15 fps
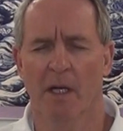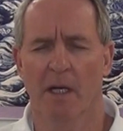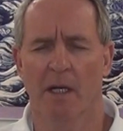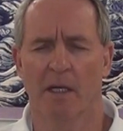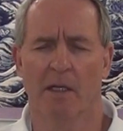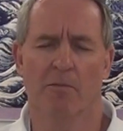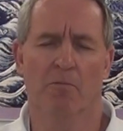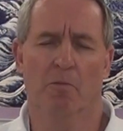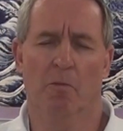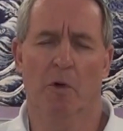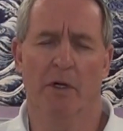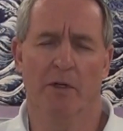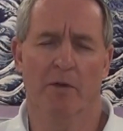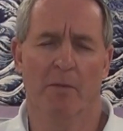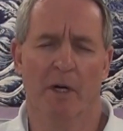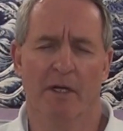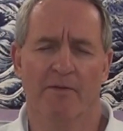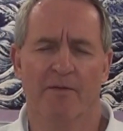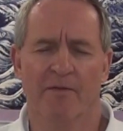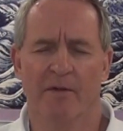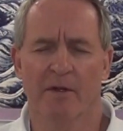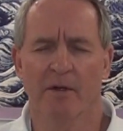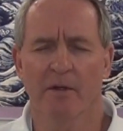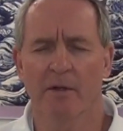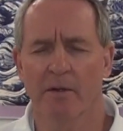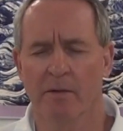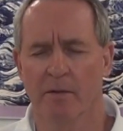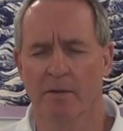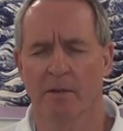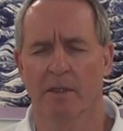And what you might
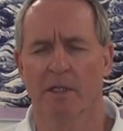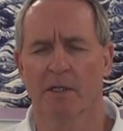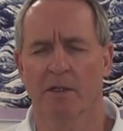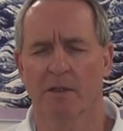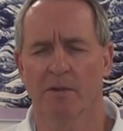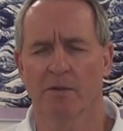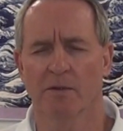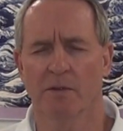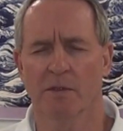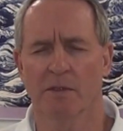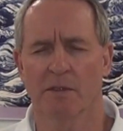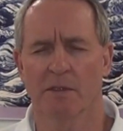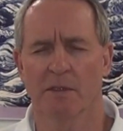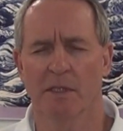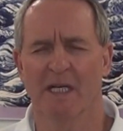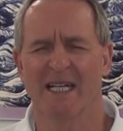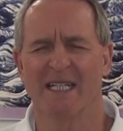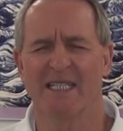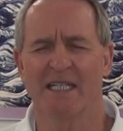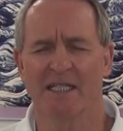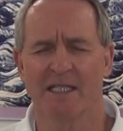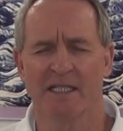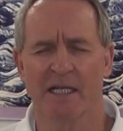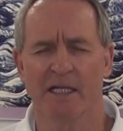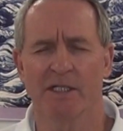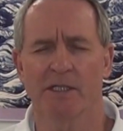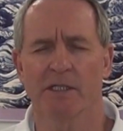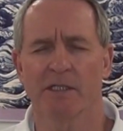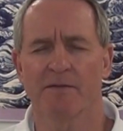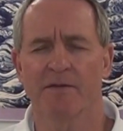feel includes
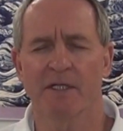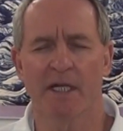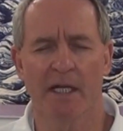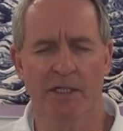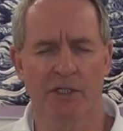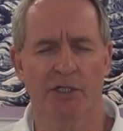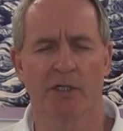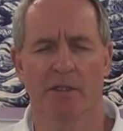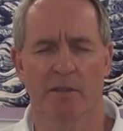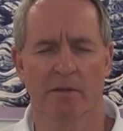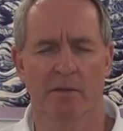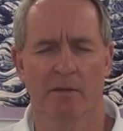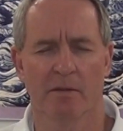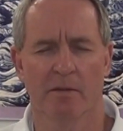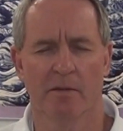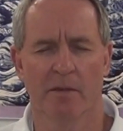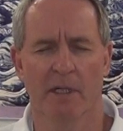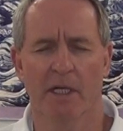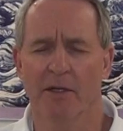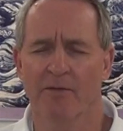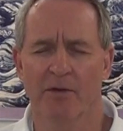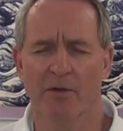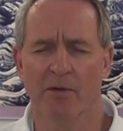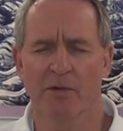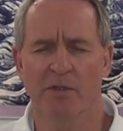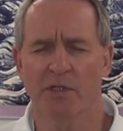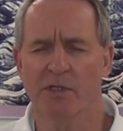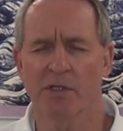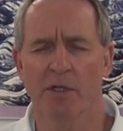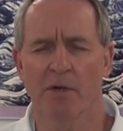sensations of tension. And if you do,
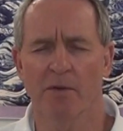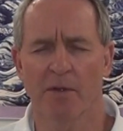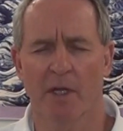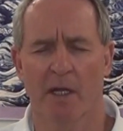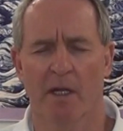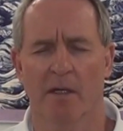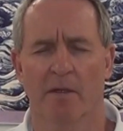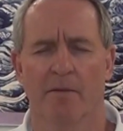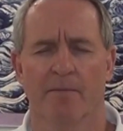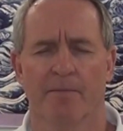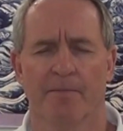just note that.